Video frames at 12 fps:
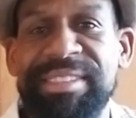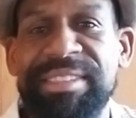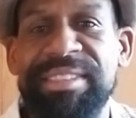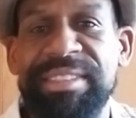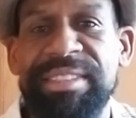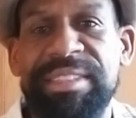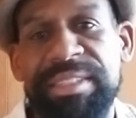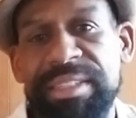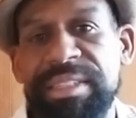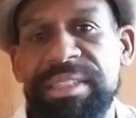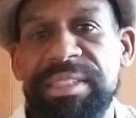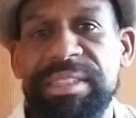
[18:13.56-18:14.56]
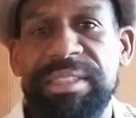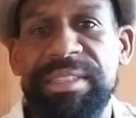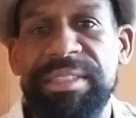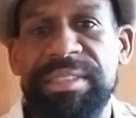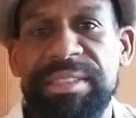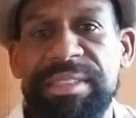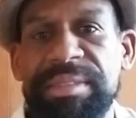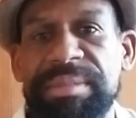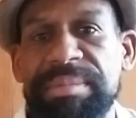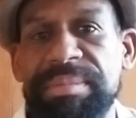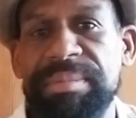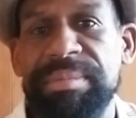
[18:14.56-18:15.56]

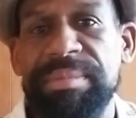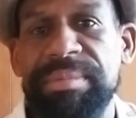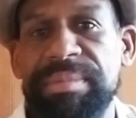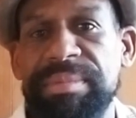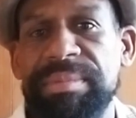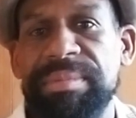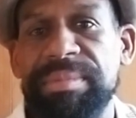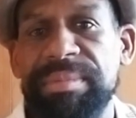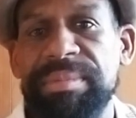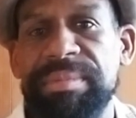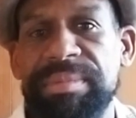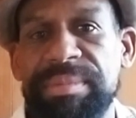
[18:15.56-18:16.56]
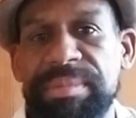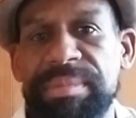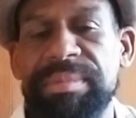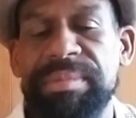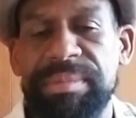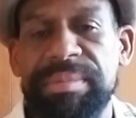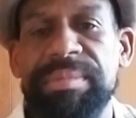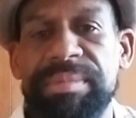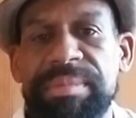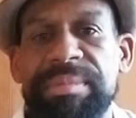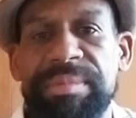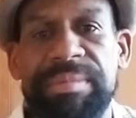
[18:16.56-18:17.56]

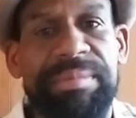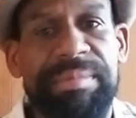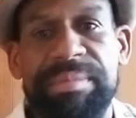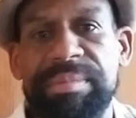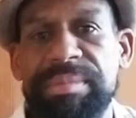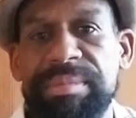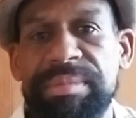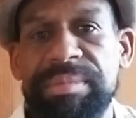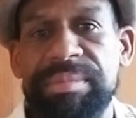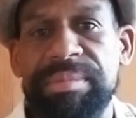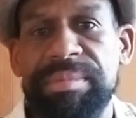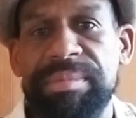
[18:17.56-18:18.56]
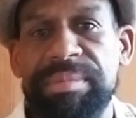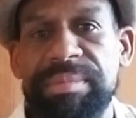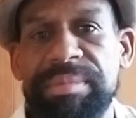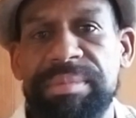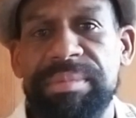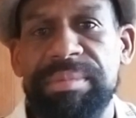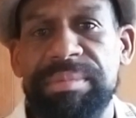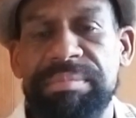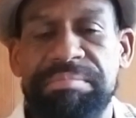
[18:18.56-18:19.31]
The person shown says nothing.